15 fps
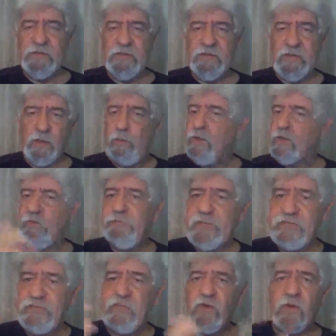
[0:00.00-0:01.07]
They don't want to
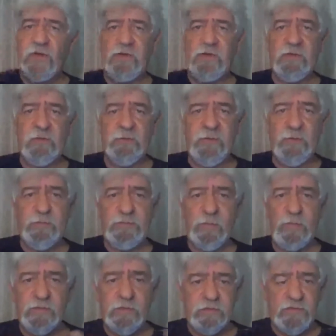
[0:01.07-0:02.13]
face God. People don't
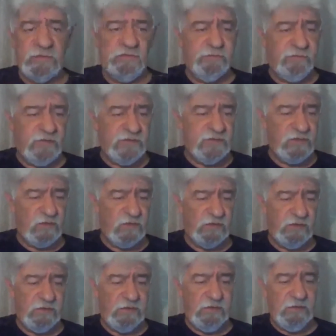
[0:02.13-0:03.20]
want to really face God.
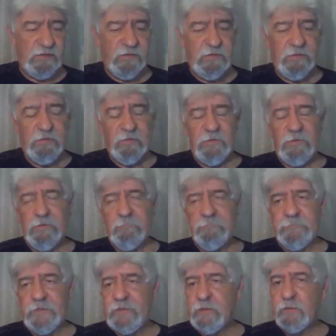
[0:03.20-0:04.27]
Um,
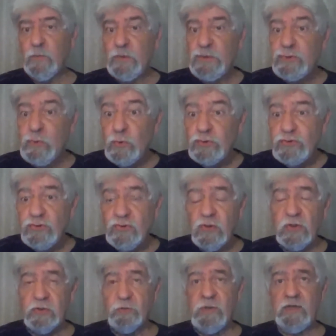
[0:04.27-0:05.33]
they don't want to talk to God.
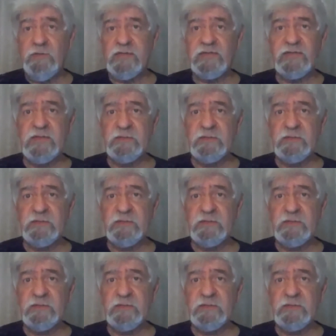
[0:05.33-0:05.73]
We have this this